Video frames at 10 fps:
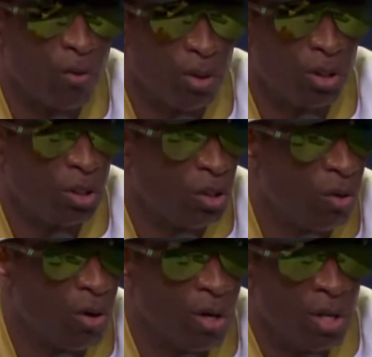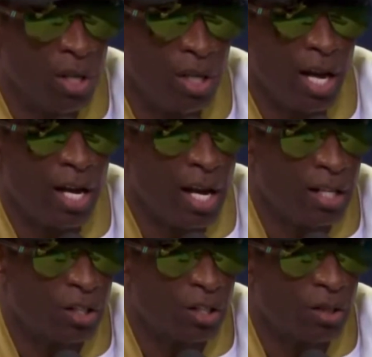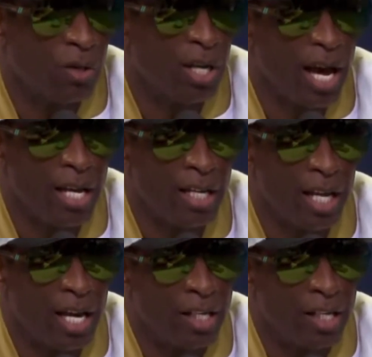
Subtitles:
with Shador, that has created